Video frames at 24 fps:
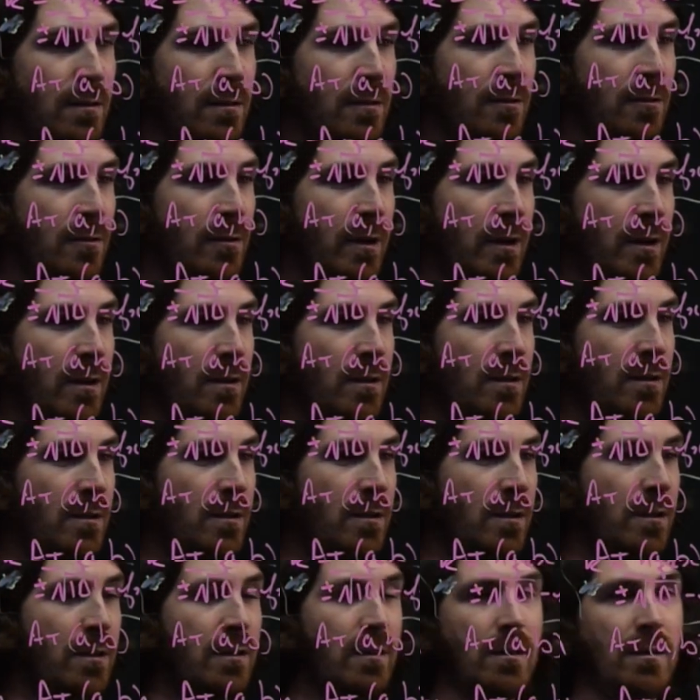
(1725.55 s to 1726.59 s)
Okay,
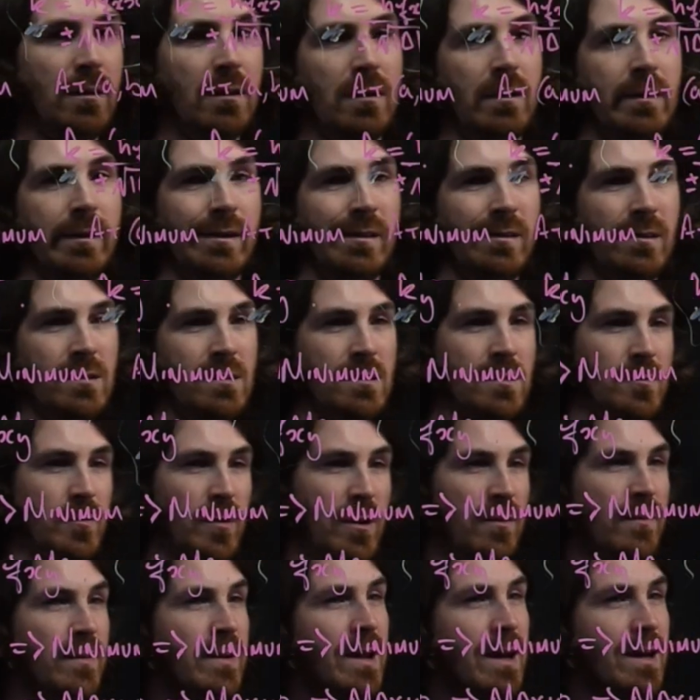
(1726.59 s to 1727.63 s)
this is a bit of
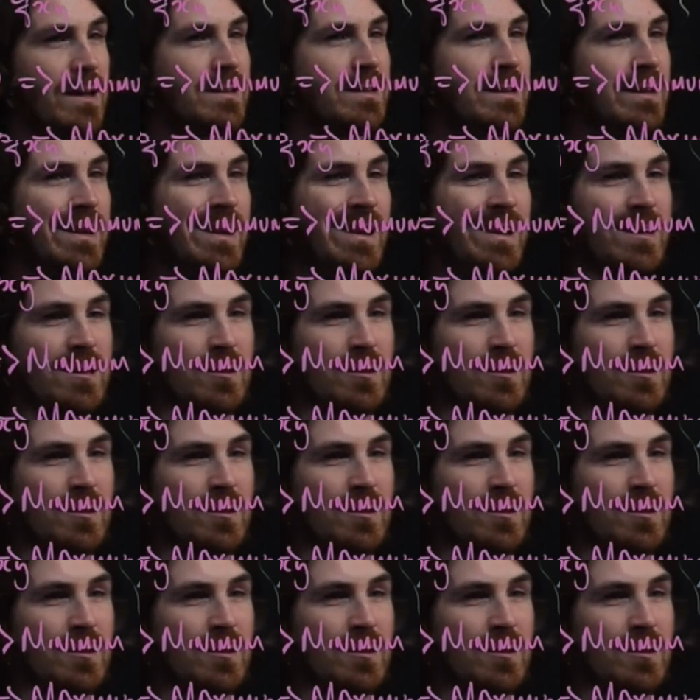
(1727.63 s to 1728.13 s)
a nasty case